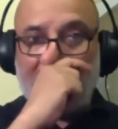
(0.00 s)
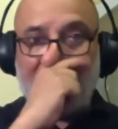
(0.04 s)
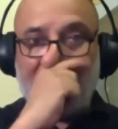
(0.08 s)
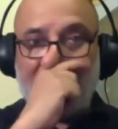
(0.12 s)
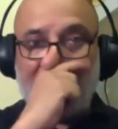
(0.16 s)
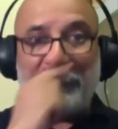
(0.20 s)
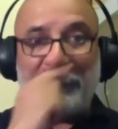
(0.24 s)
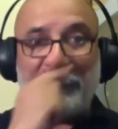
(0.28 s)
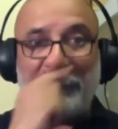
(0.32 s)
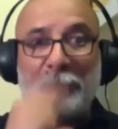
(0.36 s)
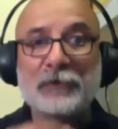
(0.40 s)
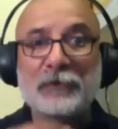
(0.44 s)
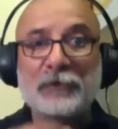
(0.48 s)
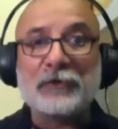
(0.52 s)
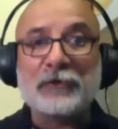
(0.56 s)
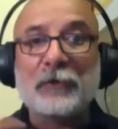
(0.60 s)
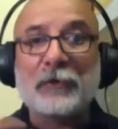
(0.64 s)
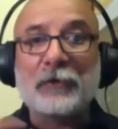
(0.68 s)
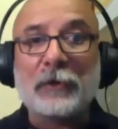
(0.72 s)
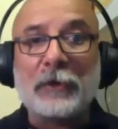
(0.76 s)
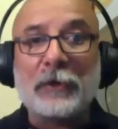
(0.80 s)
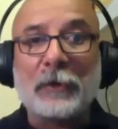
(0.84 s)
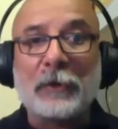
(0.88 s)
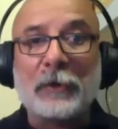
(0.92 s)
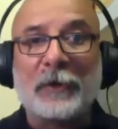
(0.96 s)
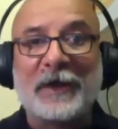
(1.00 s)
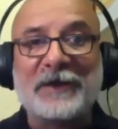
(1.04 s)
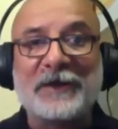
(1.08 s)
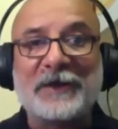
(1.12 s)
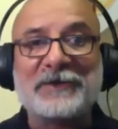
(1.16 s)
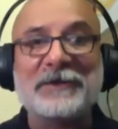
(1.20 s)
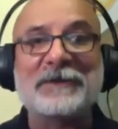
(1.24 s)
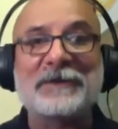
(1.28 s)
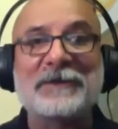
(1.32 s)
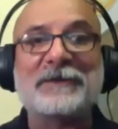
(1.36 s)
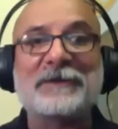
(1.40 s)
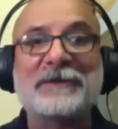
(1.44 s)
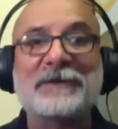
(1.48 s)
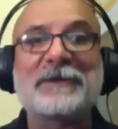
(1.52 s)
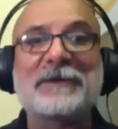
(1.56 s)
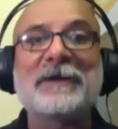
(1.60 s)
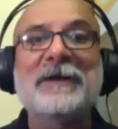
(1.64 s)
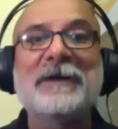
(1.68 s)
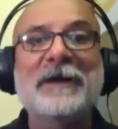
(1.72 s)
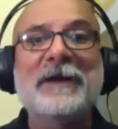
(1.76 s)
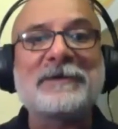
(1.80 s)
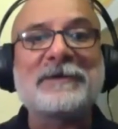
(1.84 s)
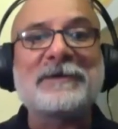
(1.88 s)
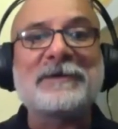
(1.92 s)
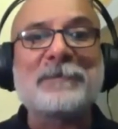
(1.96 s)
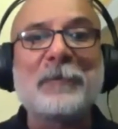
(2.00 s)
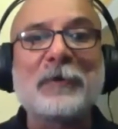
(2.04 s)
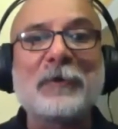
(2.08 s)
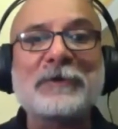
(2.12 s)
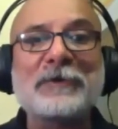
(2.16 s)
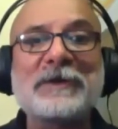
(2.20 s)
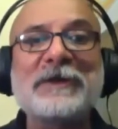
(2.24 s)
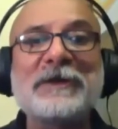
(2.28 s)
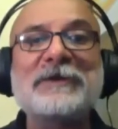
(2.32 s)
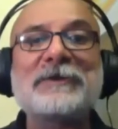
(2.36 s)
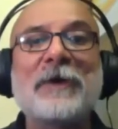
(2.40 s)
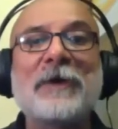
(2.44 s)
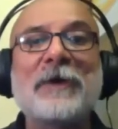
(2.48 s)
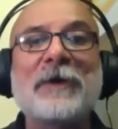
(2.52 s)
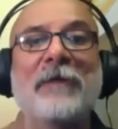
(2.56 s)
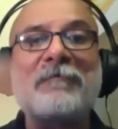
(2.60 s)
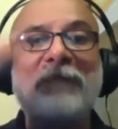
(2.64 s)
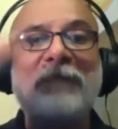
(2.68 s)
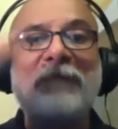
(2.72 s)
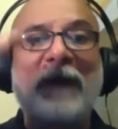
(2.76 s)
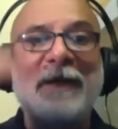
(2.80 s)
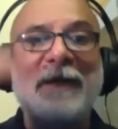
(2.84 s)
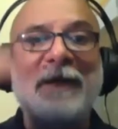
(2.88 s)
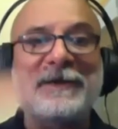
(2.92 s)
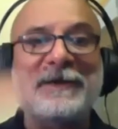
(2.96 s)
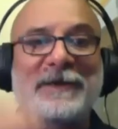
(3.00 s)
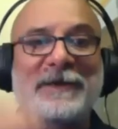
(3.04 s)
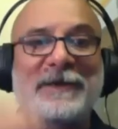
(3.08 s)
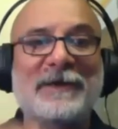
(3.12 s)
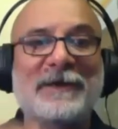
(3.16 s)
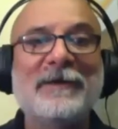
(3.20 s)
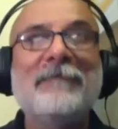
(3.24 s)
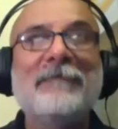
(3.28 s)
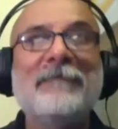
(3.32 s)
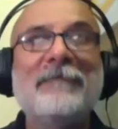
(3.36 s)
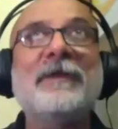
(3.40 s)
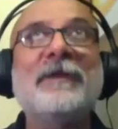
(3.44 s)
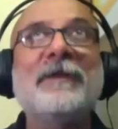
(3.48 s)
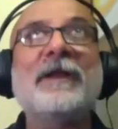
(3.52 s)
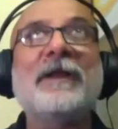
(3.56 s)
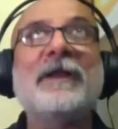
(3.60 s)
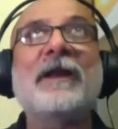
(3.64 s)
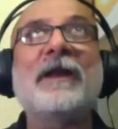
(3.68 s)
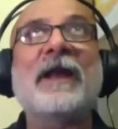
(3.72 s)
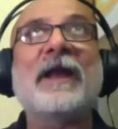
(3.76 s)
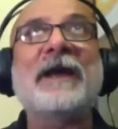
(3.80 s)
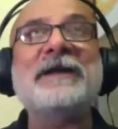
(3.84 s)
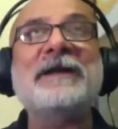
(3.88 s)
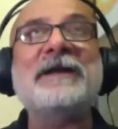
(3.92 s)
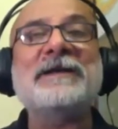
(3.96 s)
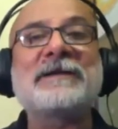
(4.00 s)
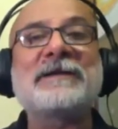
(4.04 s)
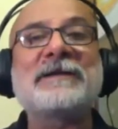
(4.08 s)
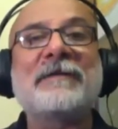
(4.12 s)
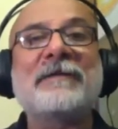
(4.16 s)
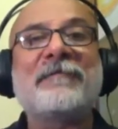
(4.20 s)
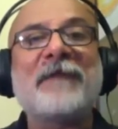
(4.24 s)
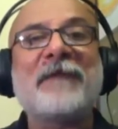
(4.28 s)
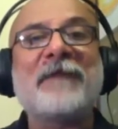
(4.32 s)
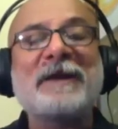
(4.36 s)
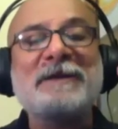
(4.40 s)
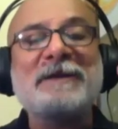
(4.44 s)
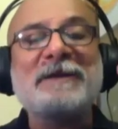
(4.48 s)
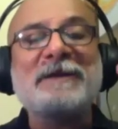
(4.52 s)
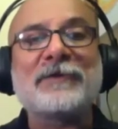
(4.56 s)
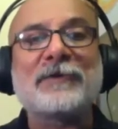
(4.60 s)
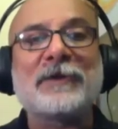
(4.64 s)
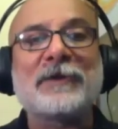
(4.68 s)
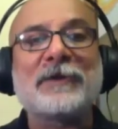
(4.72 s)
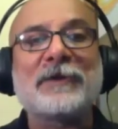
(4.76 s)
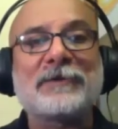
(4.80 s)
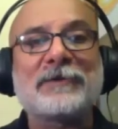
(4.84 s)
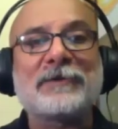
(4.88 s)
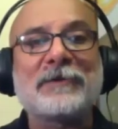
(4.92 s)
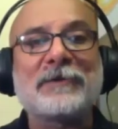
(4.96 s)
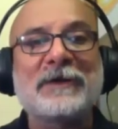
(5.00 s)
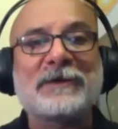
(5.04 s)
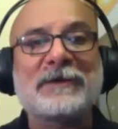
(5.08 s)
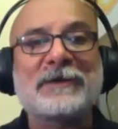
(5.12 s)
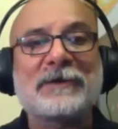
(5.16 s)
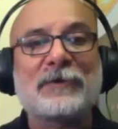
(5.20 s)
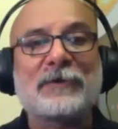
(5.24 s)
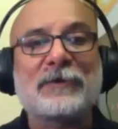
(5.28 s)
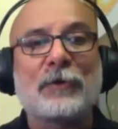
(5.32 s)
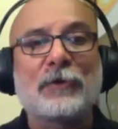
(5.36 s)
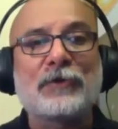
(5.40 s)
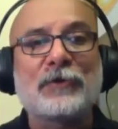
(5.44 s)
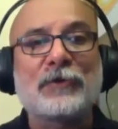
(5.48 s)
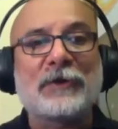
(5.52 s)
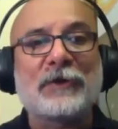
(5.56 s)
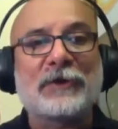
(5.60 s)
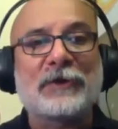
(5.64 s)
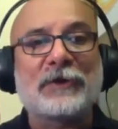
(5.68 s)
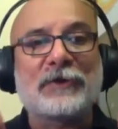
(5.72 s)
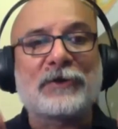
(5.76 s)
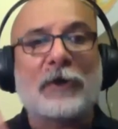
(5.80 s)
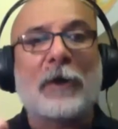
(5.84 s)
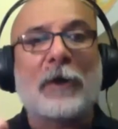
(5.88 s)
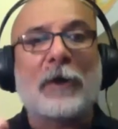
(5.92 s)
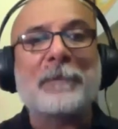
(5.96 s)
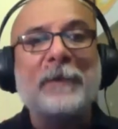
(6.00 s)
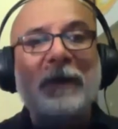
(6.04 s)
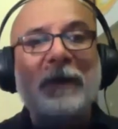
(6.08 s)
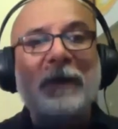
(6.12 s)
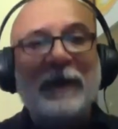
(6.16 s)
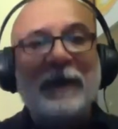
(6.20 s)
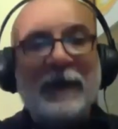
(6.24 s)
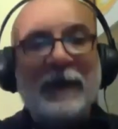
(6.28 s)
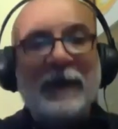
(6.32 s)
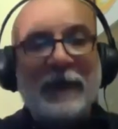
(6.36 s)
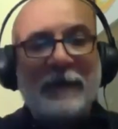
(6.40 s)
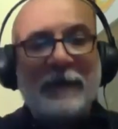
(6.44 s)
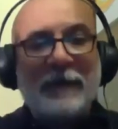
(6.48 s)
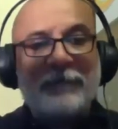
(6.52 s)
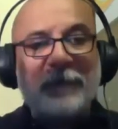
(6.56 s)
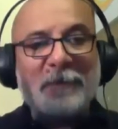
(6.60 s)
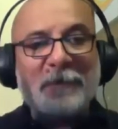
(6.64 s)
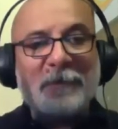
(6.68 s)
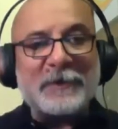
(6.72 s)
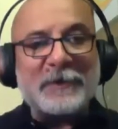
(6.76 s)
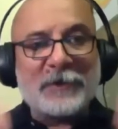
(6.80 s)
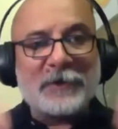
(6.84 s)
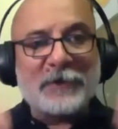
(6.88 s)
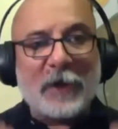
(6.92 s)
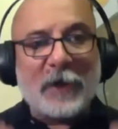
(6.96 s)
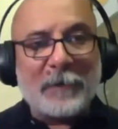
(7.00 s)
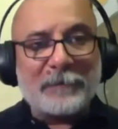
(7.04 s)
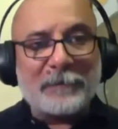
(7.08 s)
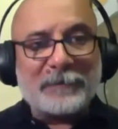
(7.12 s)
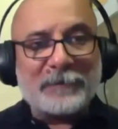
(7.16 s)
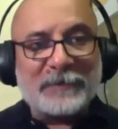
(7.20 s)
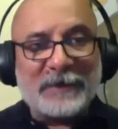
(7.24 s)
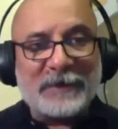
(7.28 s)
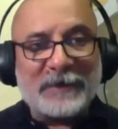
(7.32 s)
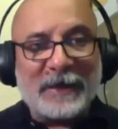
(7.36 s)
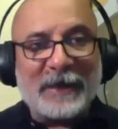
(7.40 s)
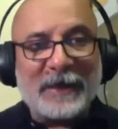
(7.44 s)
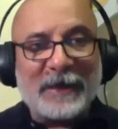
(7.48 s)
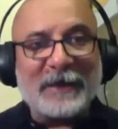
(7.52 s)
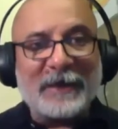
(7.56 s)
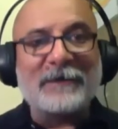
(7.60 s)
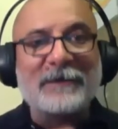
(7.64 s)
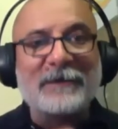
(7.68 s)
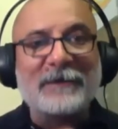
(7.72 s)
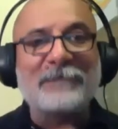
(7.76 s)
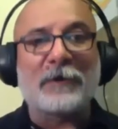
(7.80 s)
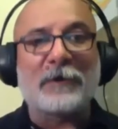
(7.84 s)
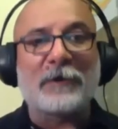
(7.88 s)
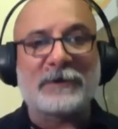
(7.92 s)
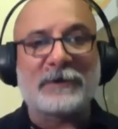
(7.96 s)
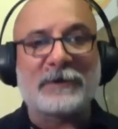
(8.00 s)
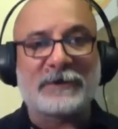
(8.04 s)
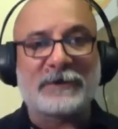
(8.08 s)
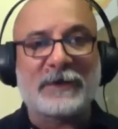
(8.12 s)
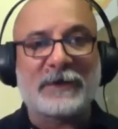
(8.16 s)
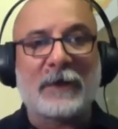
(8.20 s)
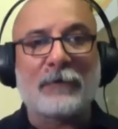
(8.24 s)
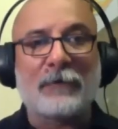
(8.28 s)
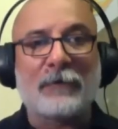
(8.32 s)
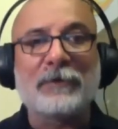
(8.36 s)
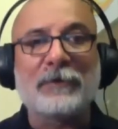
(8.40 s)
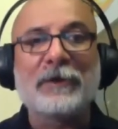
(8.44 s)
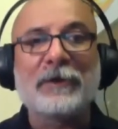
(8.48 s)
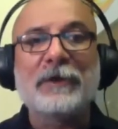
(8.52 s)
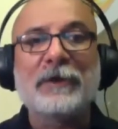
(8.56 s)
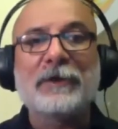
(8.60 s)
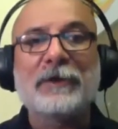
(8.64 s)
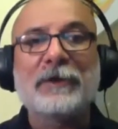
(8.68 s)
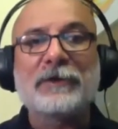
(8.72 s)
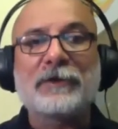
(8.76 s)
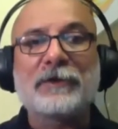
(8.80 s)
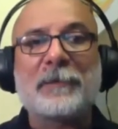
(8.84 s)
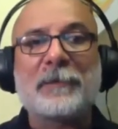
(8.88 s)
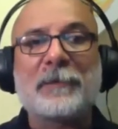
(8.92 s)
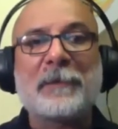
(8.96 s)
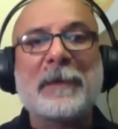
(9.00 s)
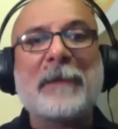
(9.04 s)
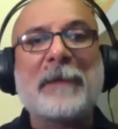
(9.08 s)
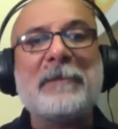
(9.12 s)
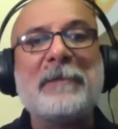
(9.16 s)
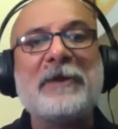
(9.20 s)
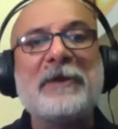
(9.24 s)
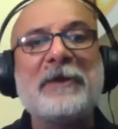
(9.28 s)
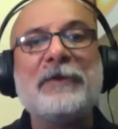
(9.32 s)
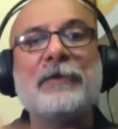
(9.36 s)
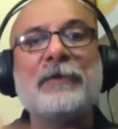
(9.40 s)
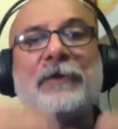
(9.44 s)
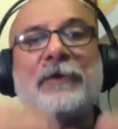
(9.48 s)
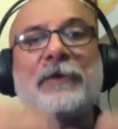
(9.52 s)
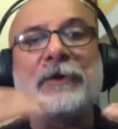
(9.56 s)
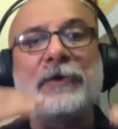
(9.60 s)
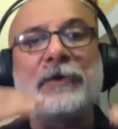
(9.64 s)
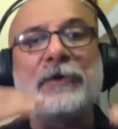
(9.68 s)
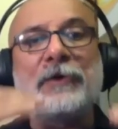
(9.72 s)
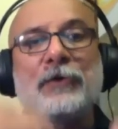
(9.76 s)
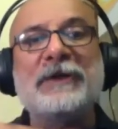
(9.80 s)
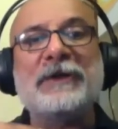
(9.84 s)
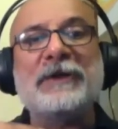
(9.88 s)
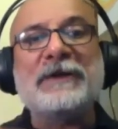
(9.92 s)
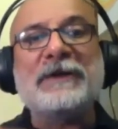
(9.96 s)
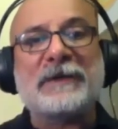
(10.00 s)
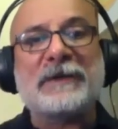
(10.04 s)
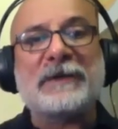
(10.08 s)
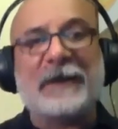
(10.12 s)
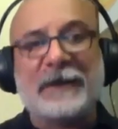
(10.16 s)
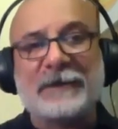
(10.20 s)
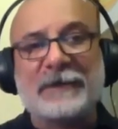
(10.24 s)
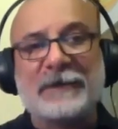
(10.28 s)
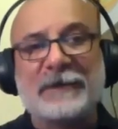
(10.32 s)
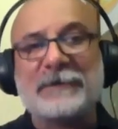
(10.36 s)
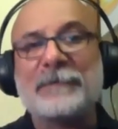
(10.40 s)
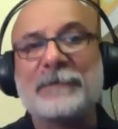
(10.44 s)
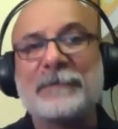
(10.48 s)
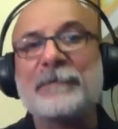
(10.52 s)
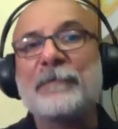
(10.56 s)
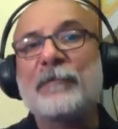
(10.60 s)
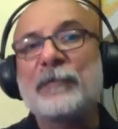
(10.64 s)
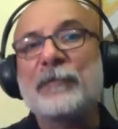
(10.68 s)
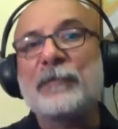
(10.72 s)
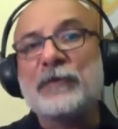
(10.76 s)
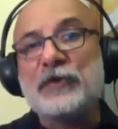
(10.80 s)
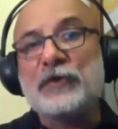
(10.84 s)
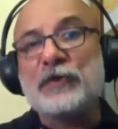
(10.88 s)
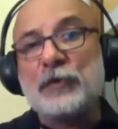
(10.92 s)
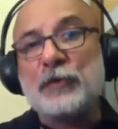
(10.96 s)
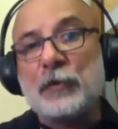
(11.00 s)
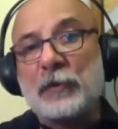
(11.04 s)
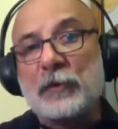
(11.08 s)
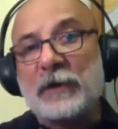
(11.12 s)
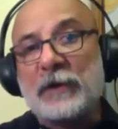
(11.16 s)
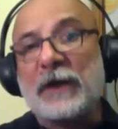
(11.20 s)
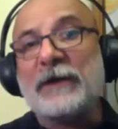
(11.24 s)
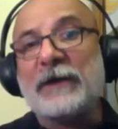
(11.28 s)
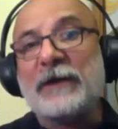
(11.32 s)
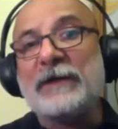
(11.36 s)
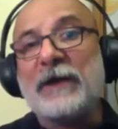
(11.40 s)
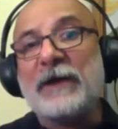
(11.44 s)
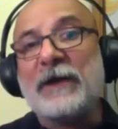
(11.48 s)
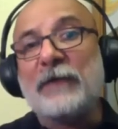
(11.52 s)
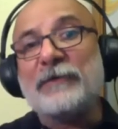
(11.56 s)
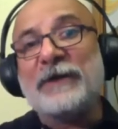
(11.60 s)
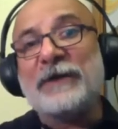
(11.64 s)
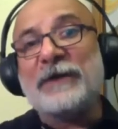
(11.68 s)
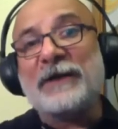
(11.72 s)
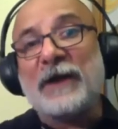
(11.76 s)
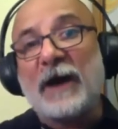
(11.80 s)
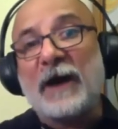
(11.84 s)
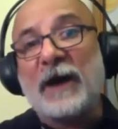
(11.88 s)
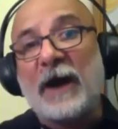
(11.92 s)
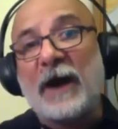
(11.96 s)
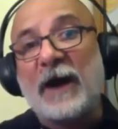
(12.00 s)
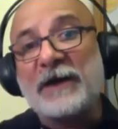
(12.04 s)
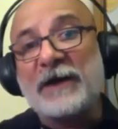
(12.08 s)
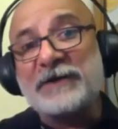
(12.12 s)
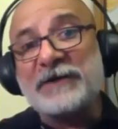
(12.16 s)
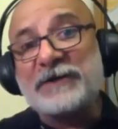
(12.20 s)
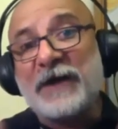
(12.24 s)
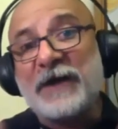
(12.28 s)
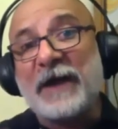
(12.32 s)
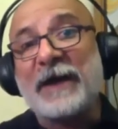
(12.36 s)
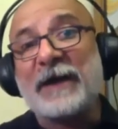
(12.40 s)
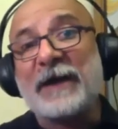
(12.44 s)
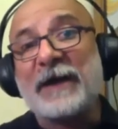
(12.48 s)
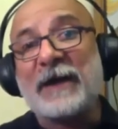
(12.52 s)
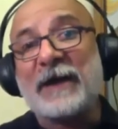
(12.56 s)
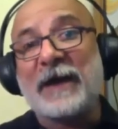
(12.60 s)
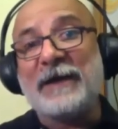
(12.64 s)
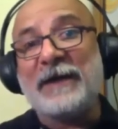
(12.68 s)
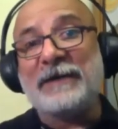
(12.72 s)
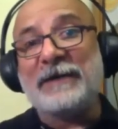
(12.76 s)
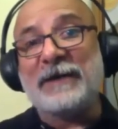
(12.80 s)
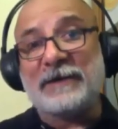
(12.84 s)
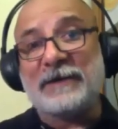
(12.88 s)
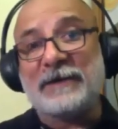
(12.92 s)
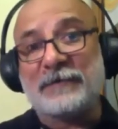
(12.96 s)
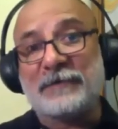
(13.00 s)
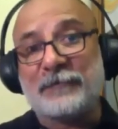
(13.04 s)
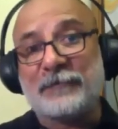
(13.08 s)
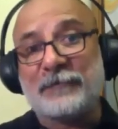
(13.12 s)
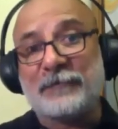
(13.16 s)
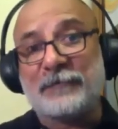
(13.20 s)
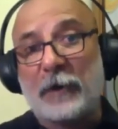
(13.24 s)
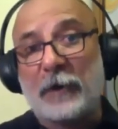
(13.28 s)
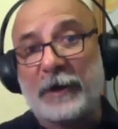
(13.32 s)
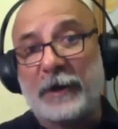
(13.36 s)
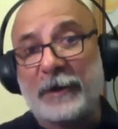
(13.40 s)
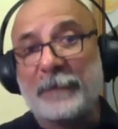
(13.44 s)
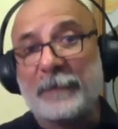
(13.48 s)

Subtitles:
If you go to good locations, it's mostly soft lighting. When the light is reflected is thrown to the top, and from the top ceiling it falls down. So probably you could do these things to cut down that harsh direct light that is falling.